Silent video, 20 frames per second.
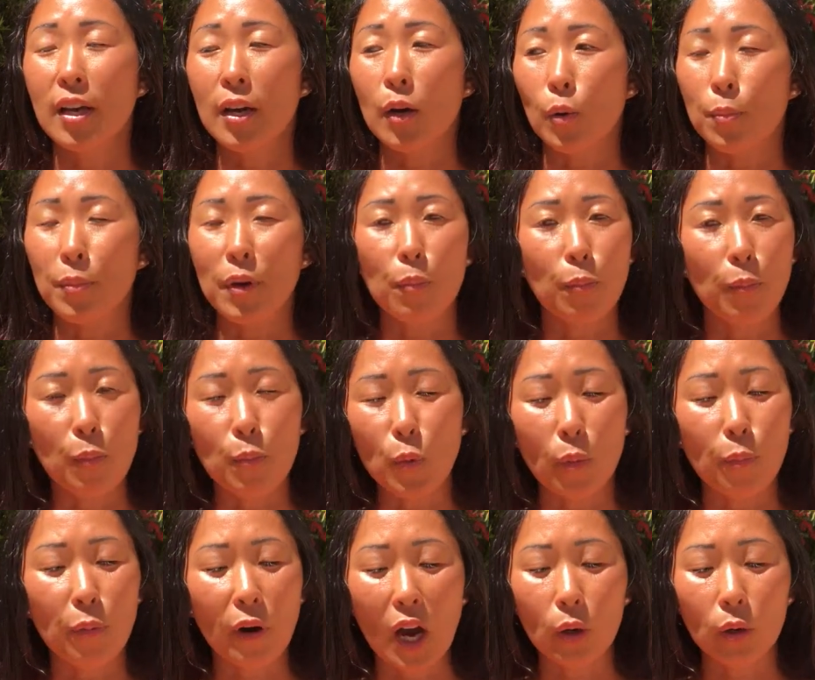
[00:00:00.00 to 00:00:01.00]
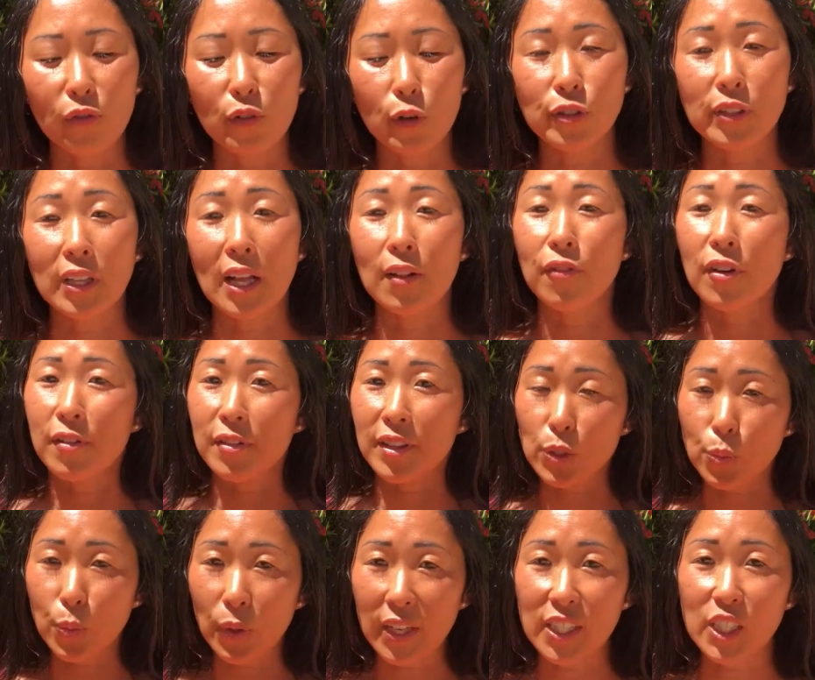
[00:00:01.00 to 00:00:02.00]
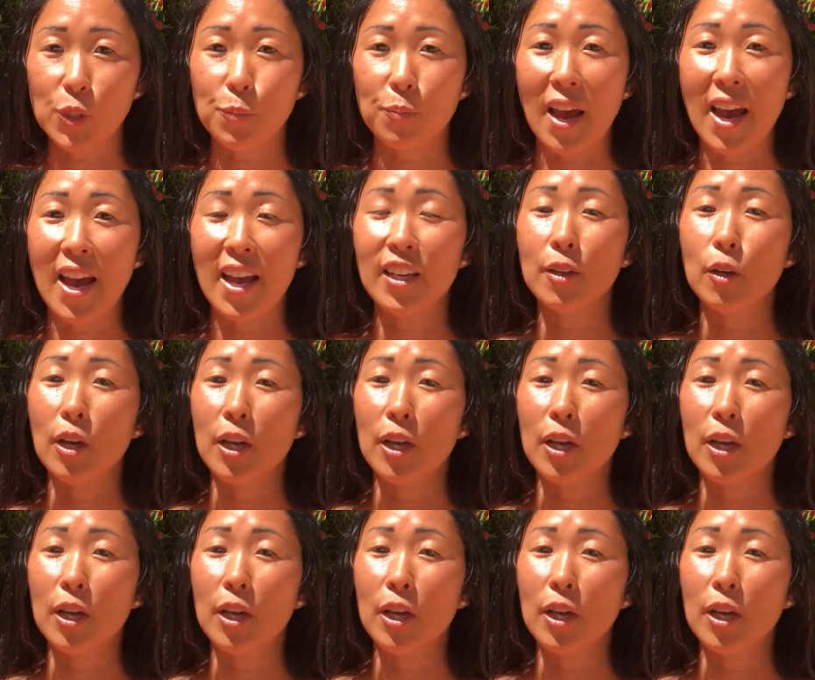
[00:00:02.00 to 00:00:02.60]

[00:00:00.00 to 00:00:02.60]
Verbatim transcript: or more, more proud of yourself, this will expand.